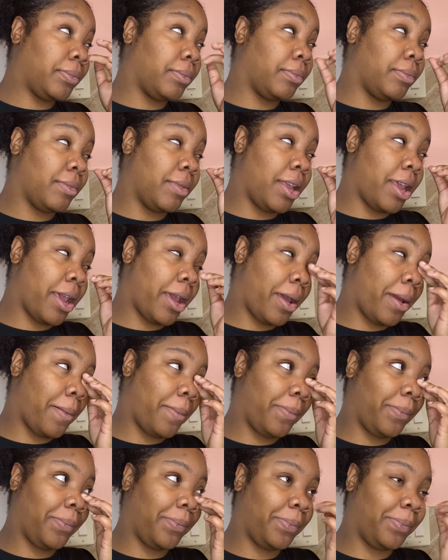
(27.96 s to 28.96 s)
Yeah.
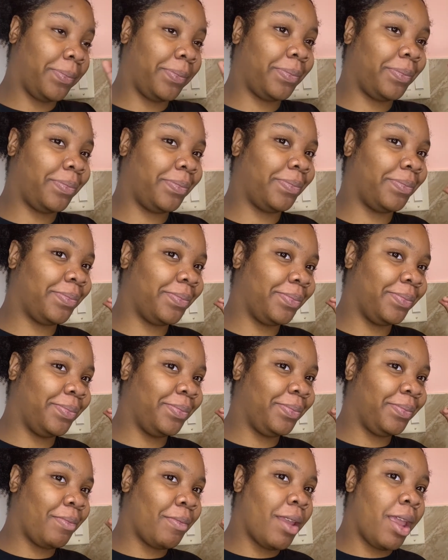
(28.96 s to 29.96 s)

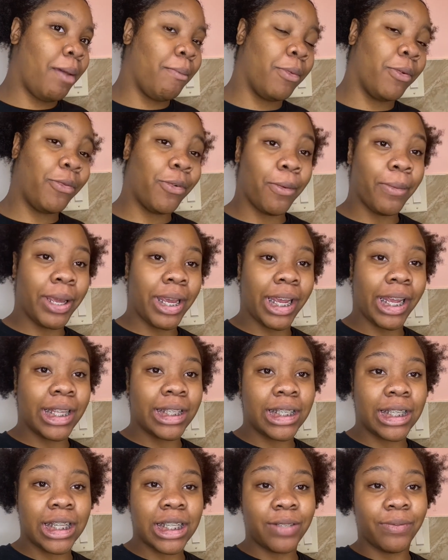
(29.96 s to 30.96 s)
Before we get
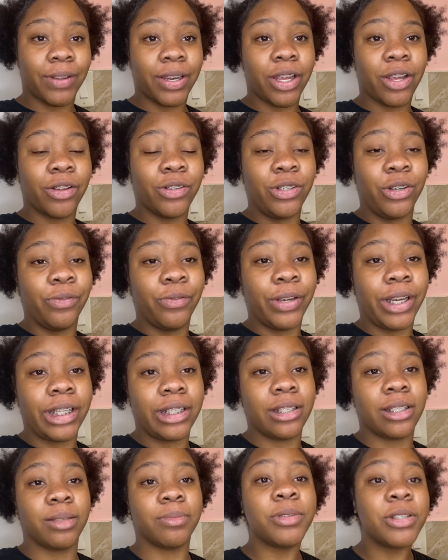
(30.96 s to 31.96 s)
into this video, don't forget
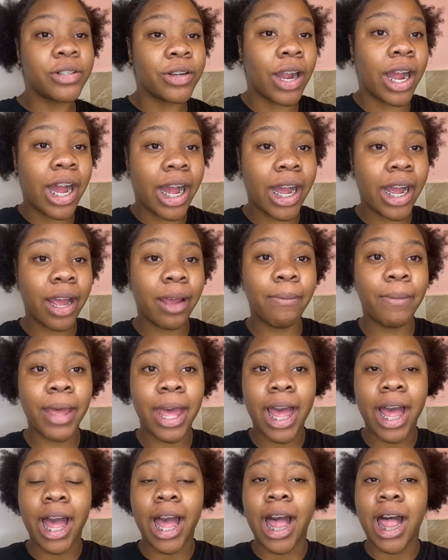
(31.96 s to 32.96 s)
to subscribe,
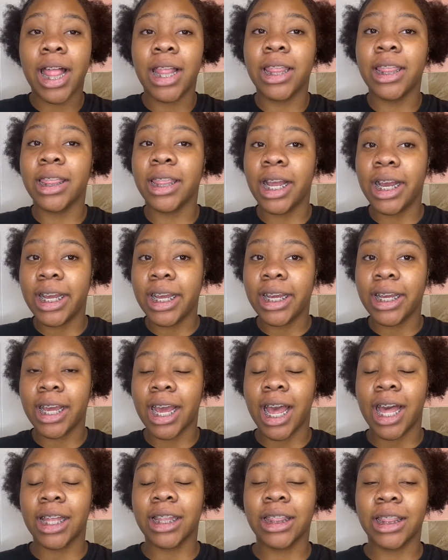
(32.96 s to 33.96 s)

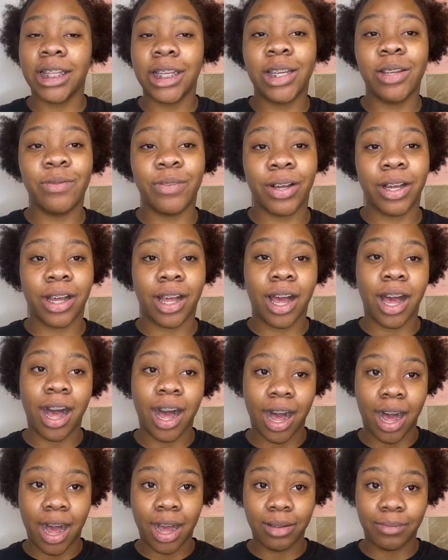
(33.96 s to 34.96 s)
like, and leave a
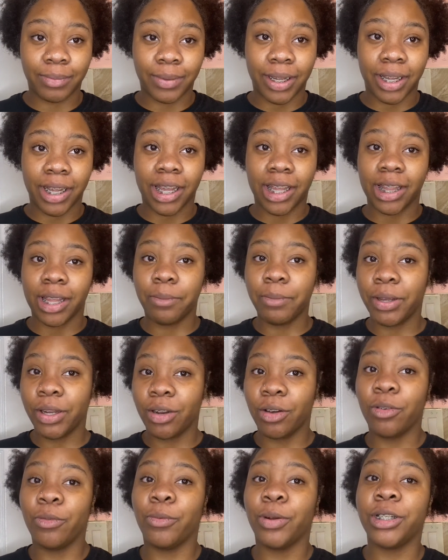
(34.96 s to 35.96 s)
comment and let me
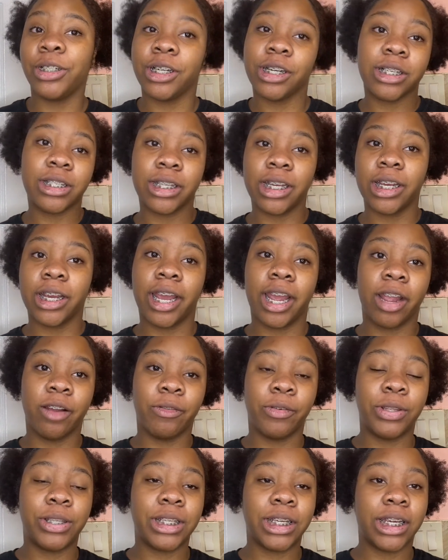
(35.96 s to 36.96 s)
know what your skincare
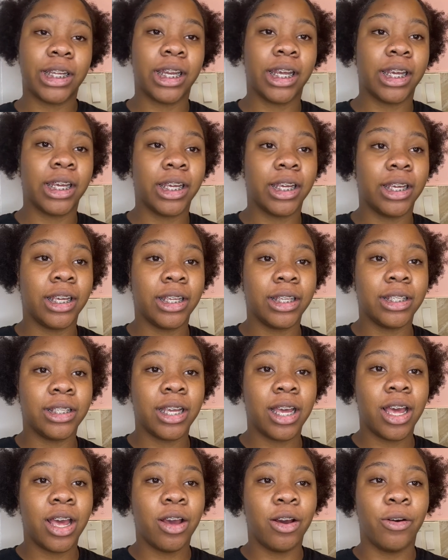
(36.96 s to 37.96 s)
routine is
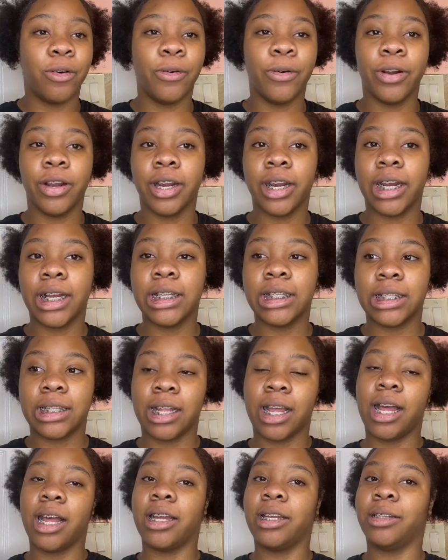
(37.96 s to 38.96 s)
or is
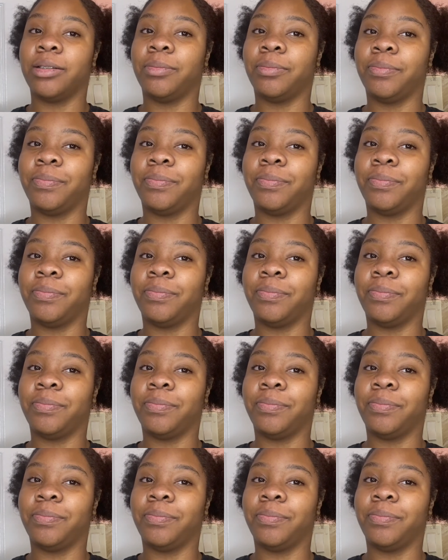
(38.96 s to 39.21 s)
not.